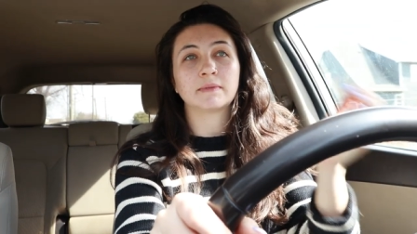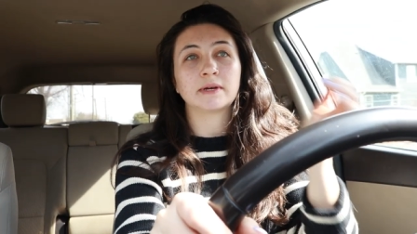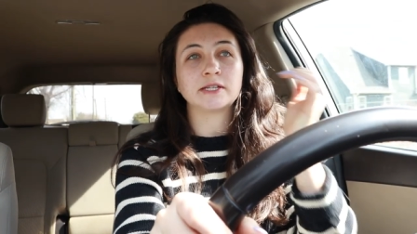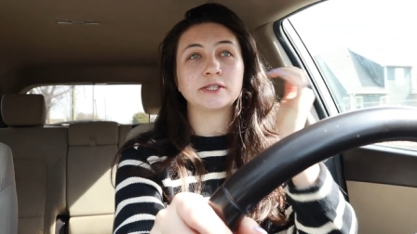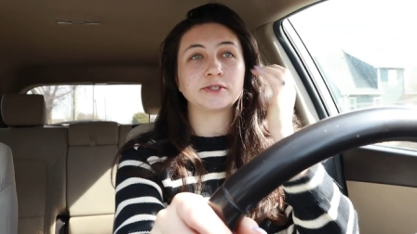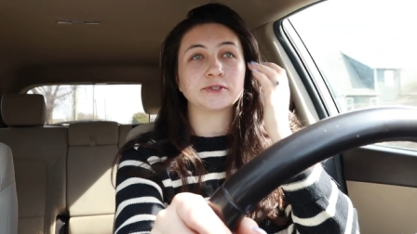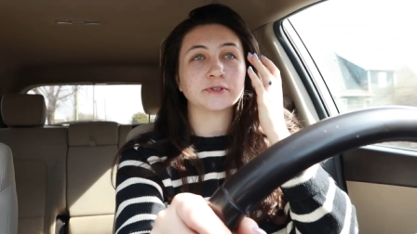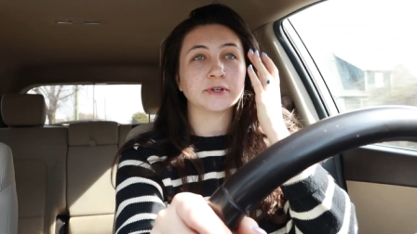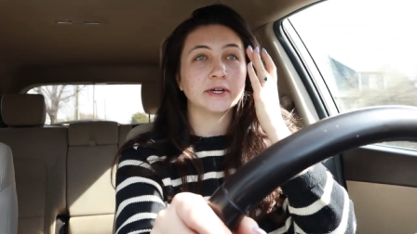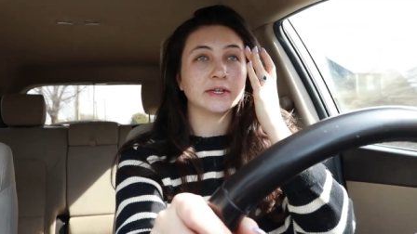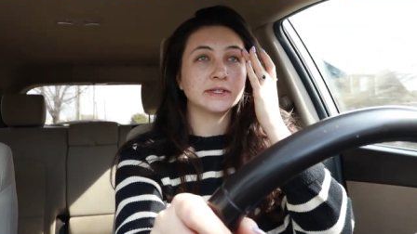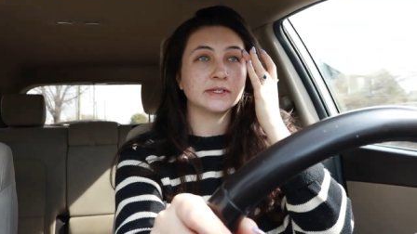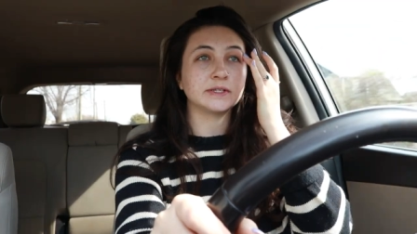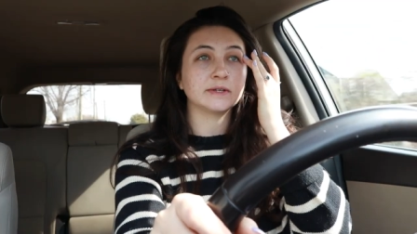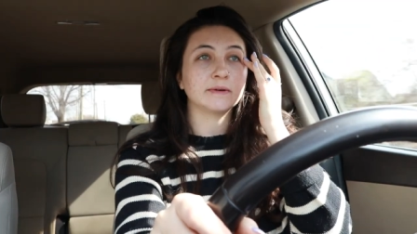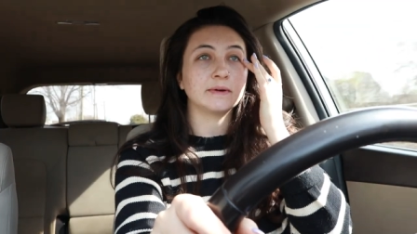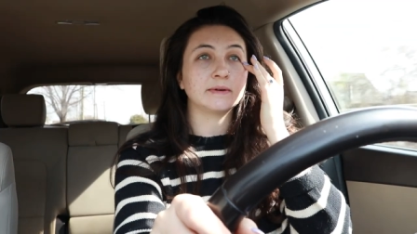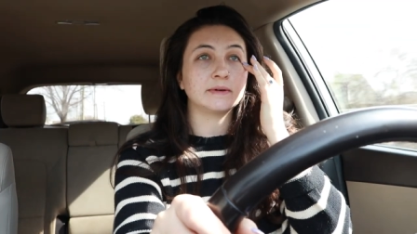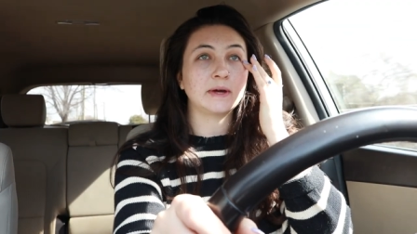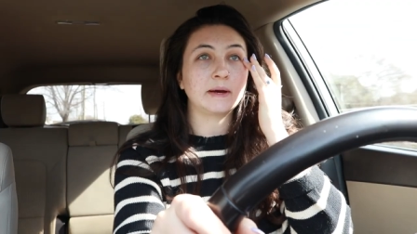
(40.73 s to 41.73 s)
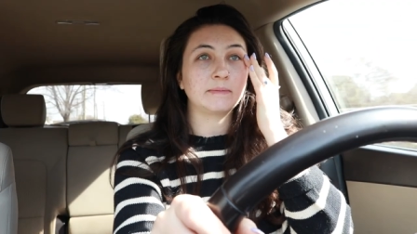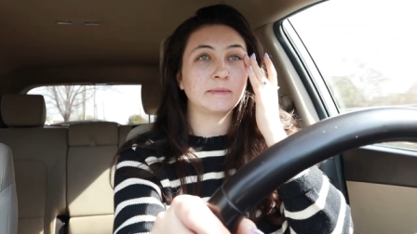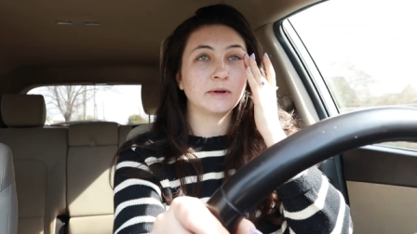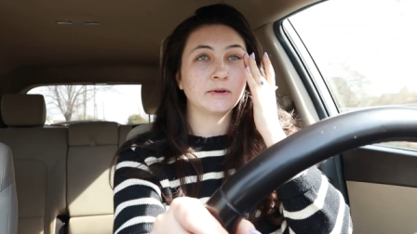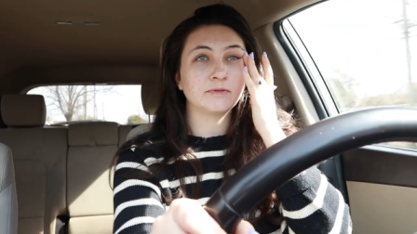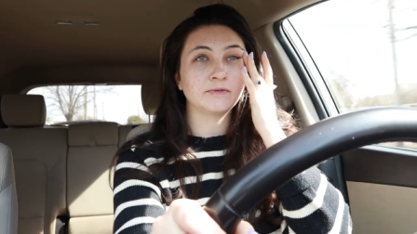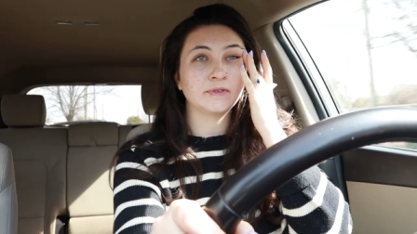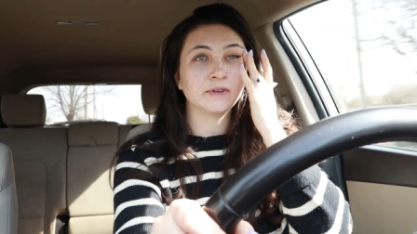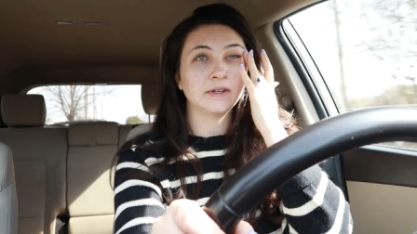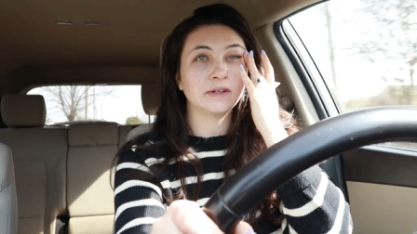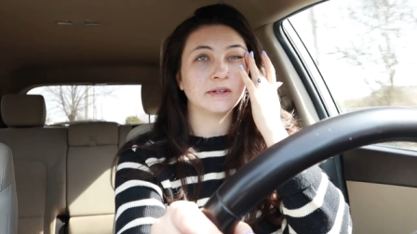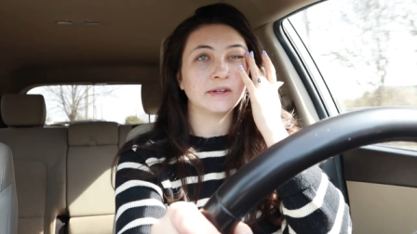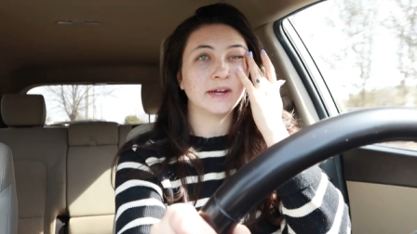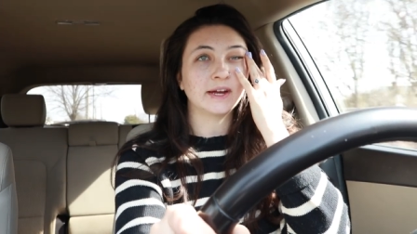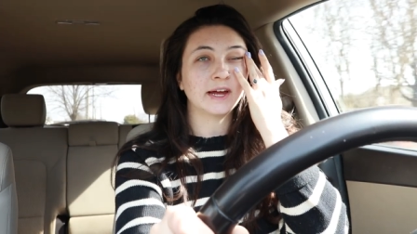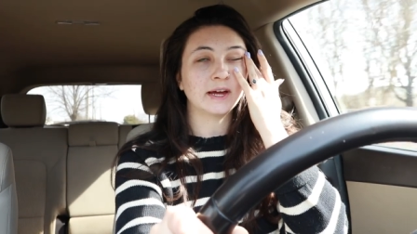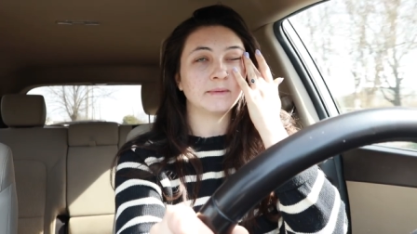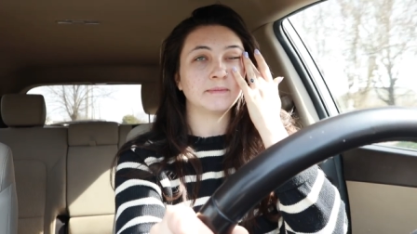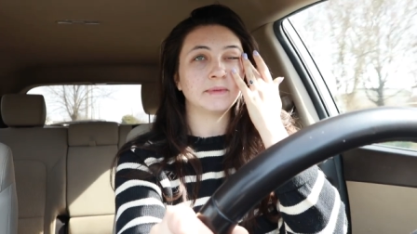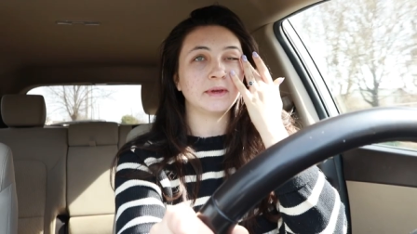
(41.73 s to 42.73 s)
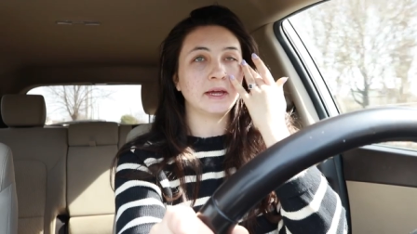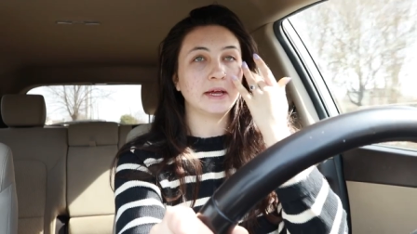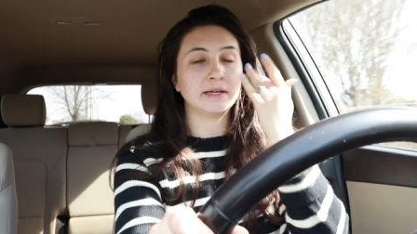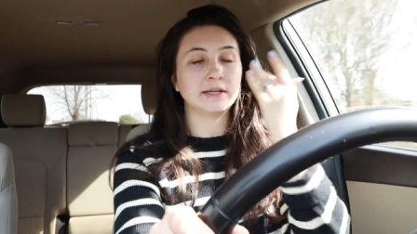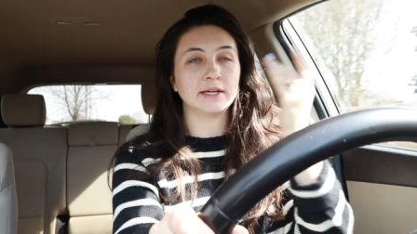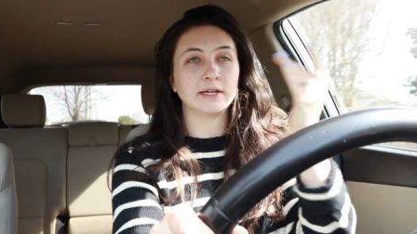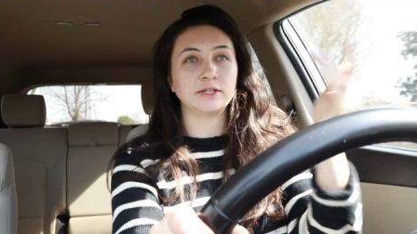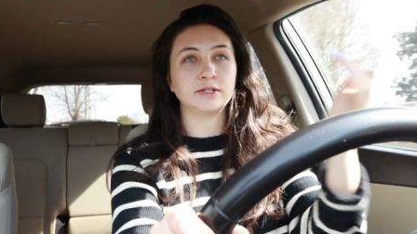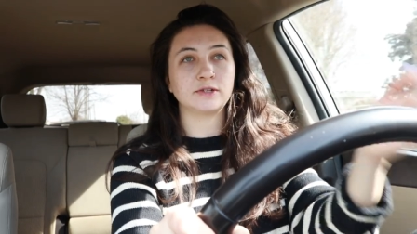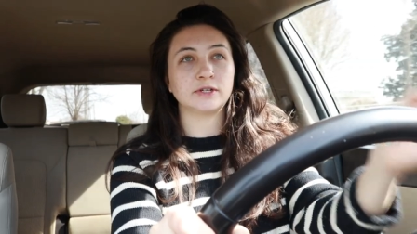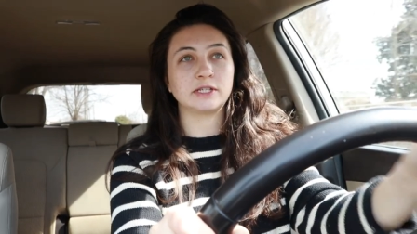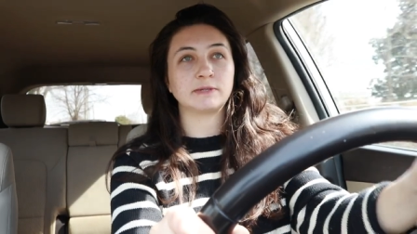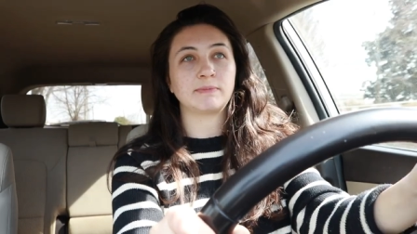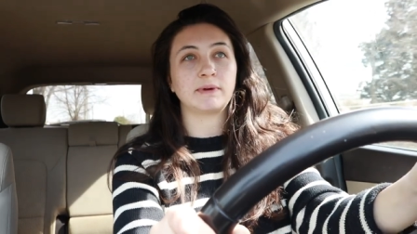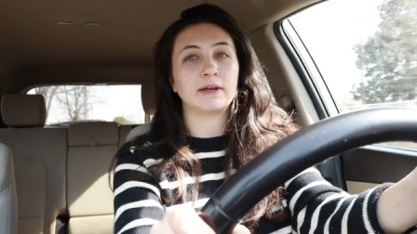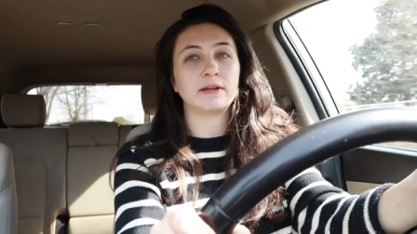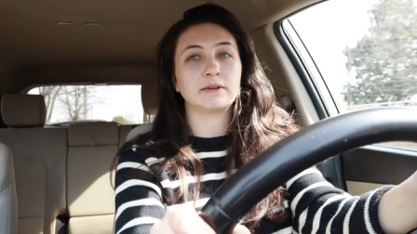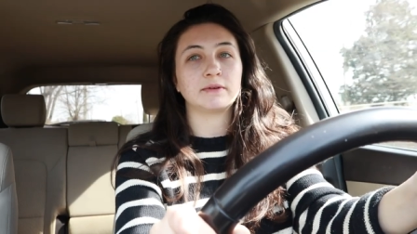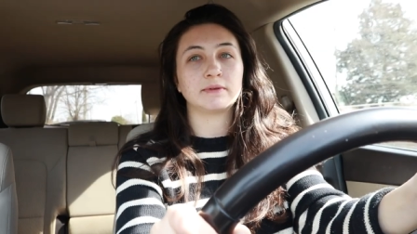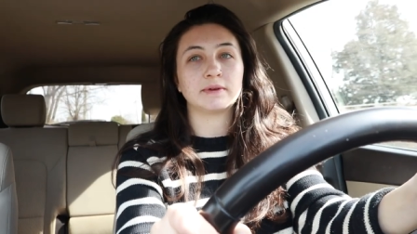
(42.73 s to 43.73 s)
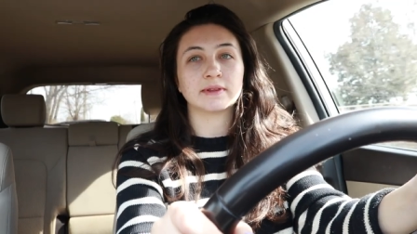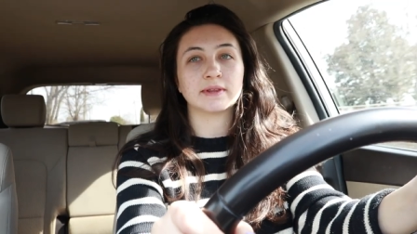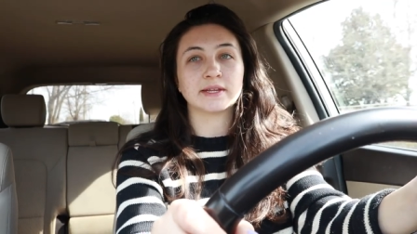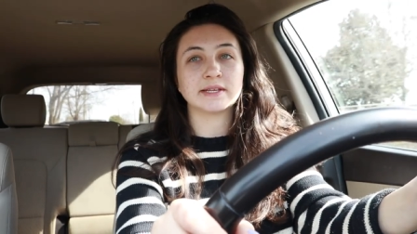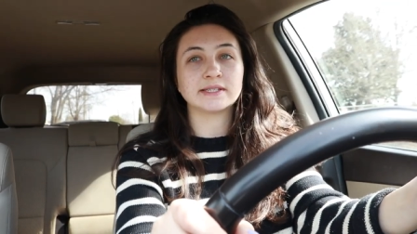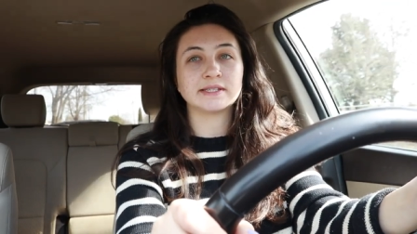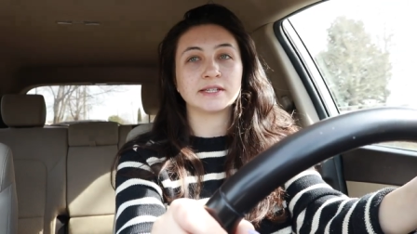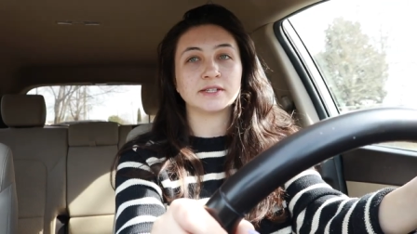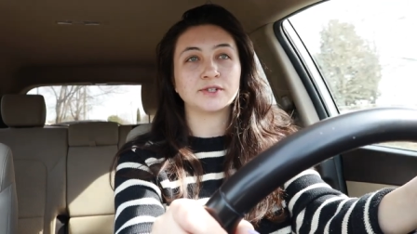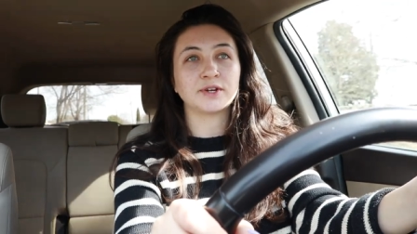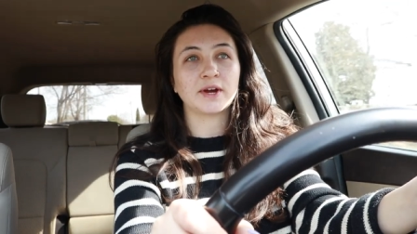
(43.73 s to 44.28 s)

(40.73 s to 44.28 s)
my street so I don't feel like I'm being dangerous by doing this and